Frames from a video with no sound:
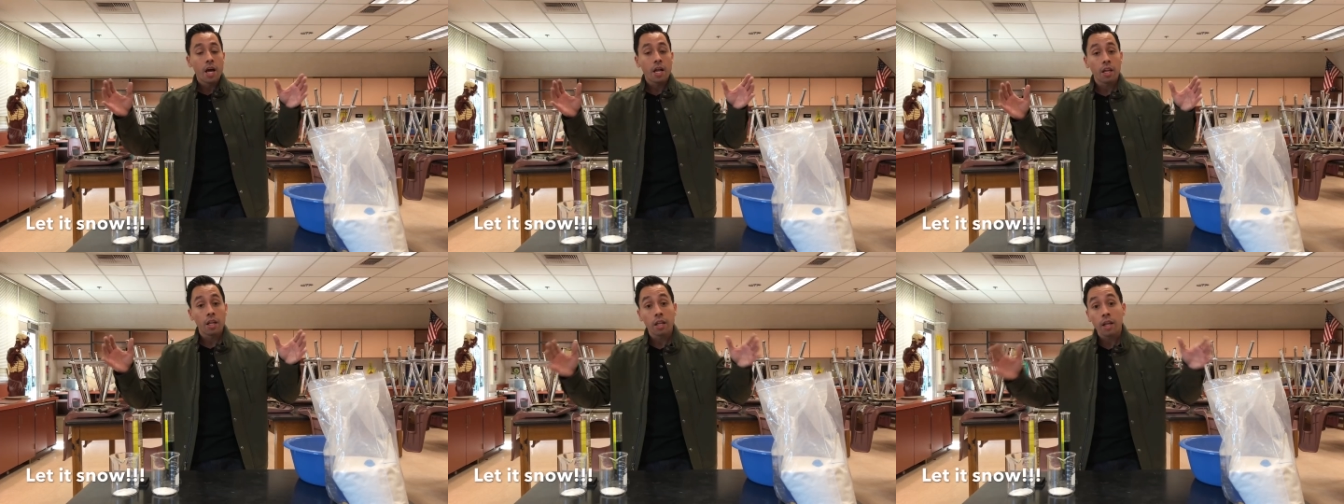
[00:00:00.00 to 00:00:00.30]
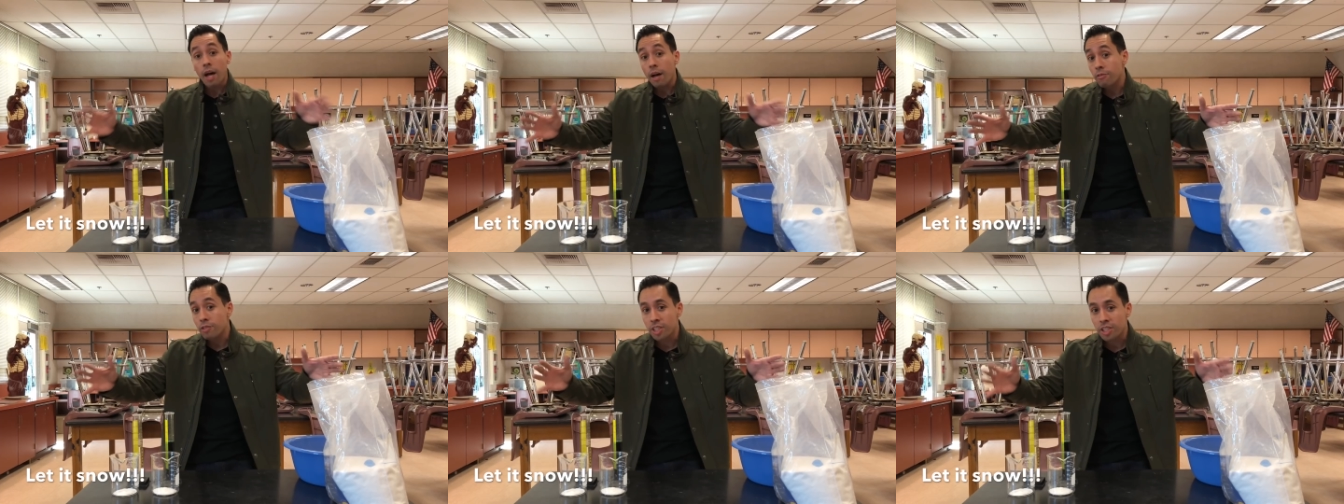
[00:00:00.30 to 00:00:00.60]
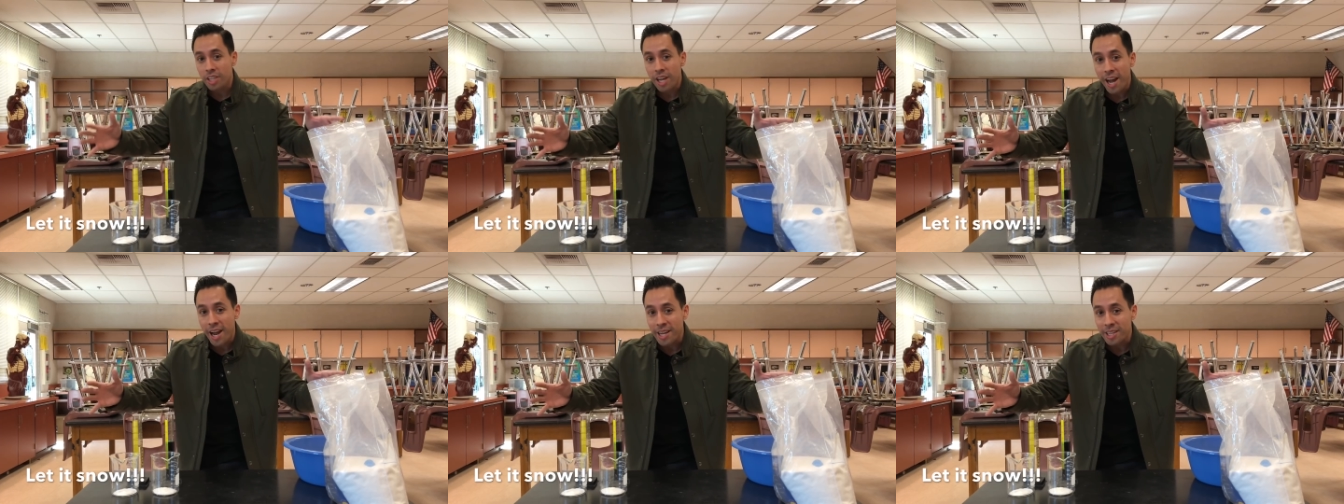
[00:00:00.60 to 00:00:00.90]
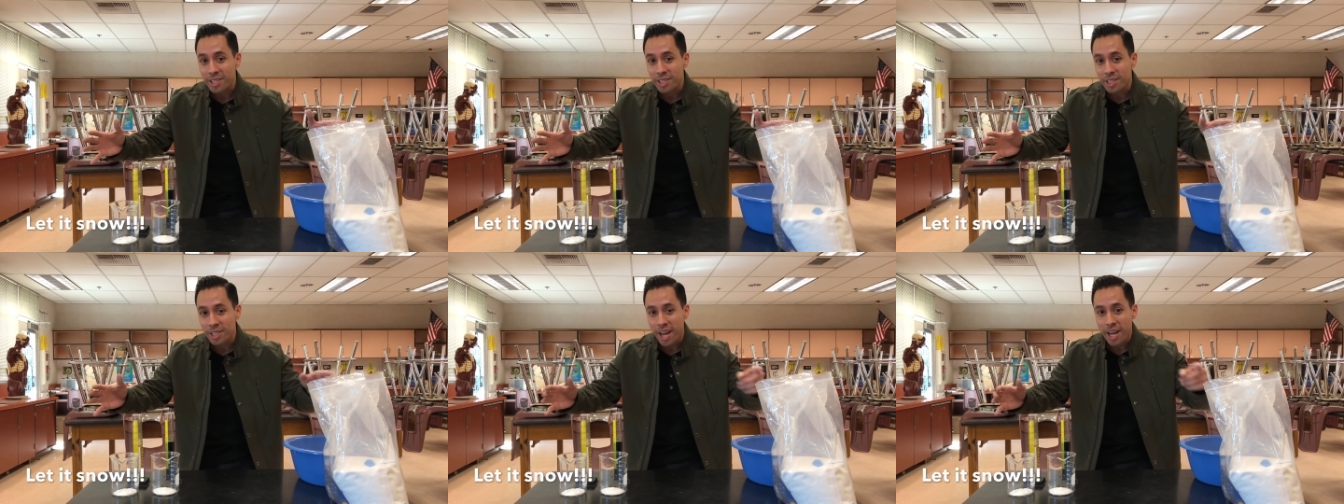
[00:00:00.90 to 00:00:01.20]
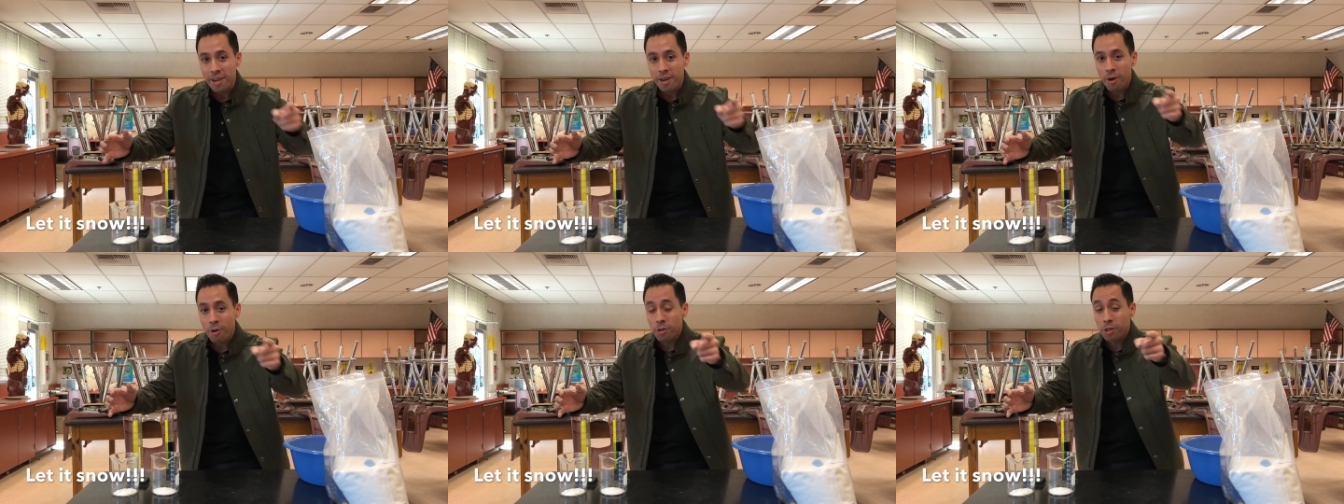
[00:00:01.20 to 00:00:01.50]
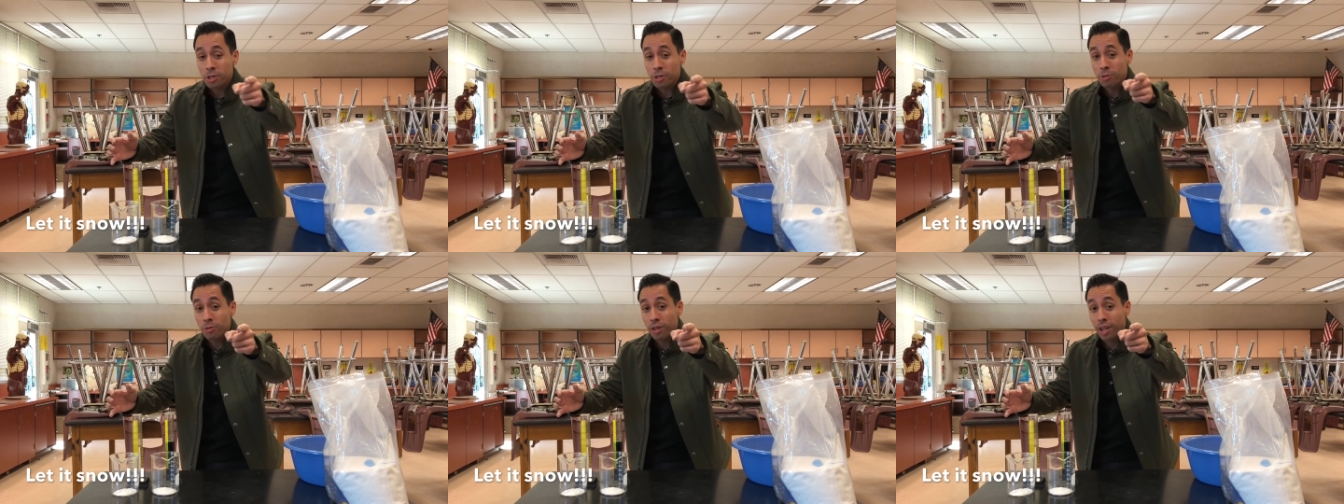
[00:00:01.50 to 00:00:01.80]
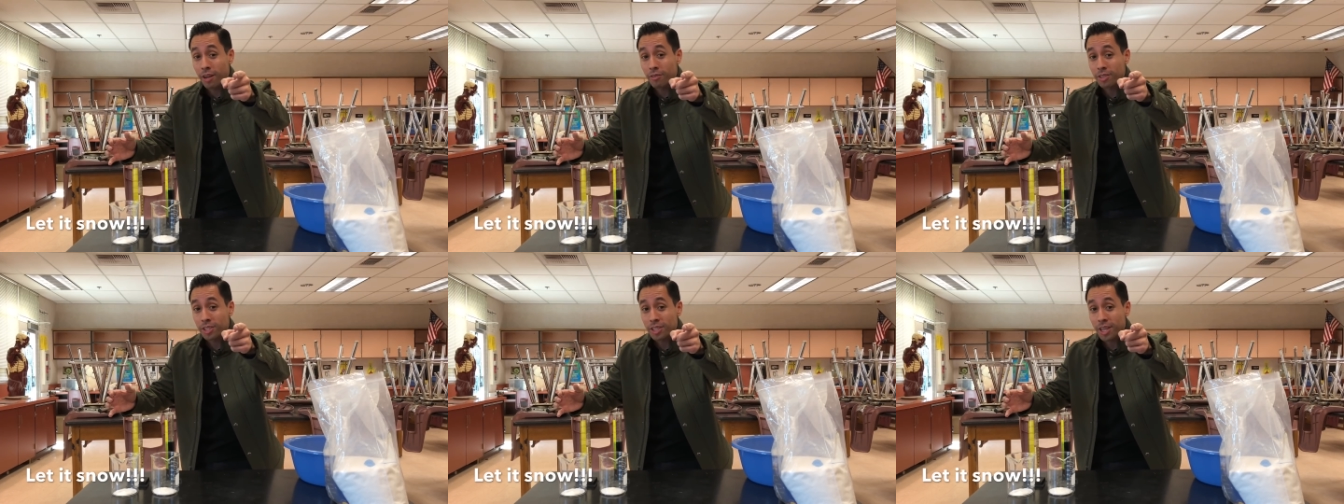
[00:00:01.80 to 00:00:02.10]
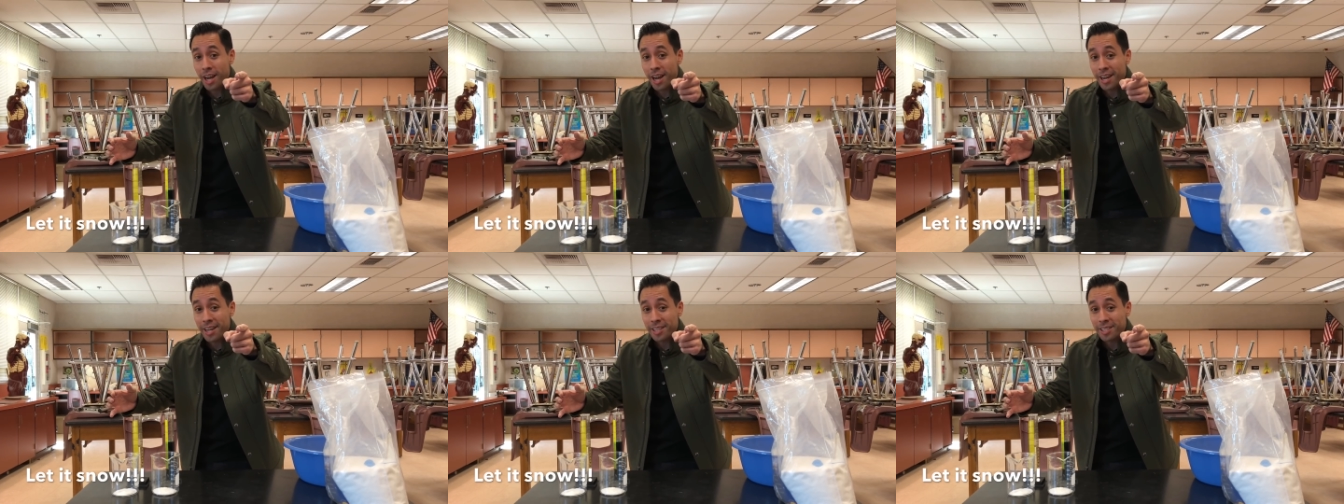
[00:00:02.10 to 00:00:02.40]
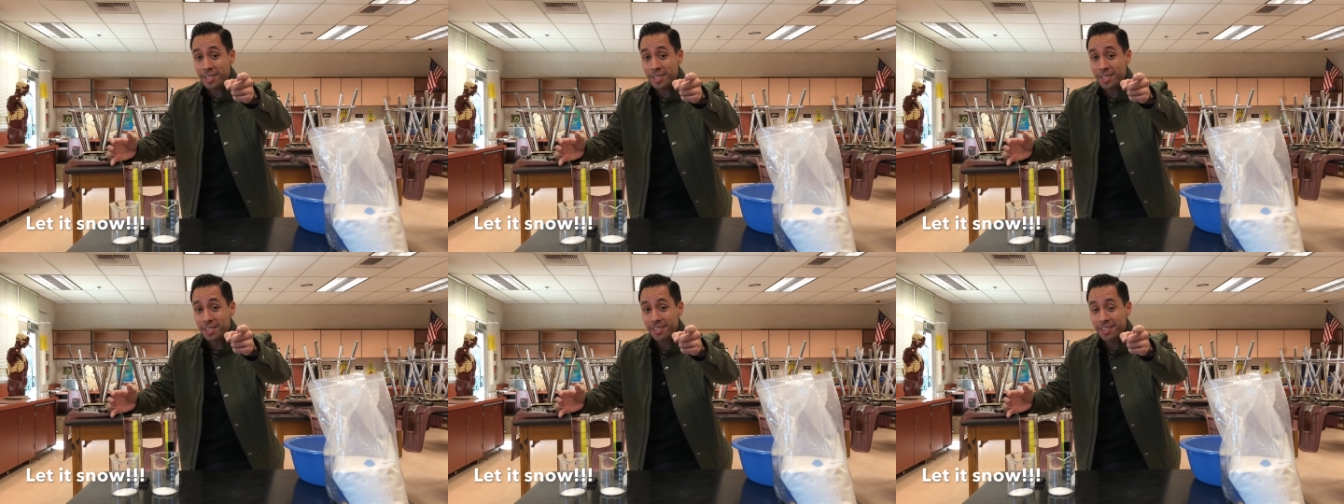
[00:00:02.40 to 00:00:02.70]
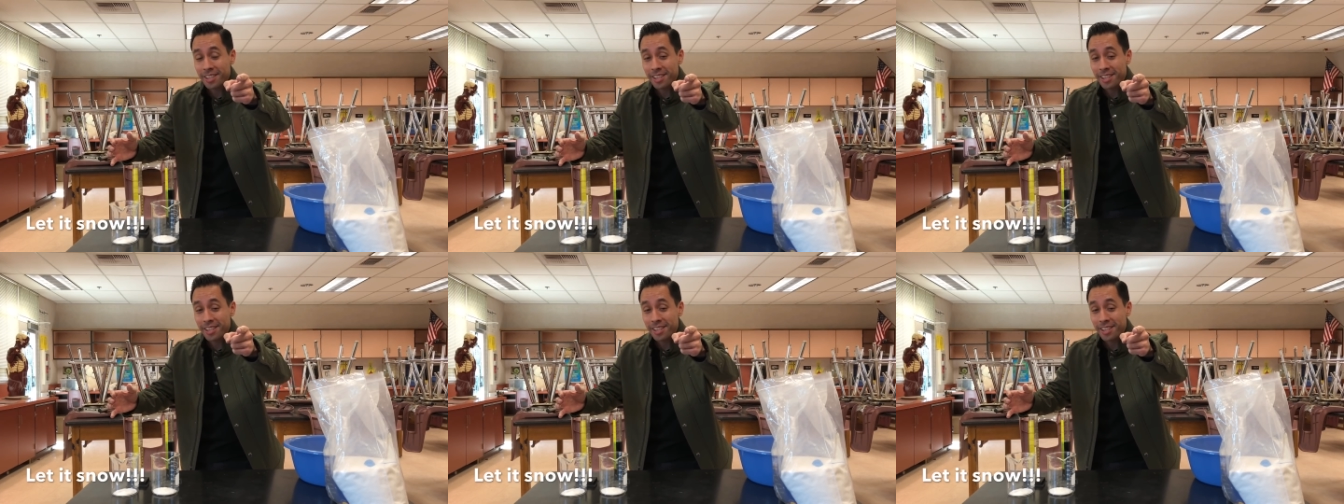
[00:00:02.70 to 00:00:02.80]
loves science because I know that you love science.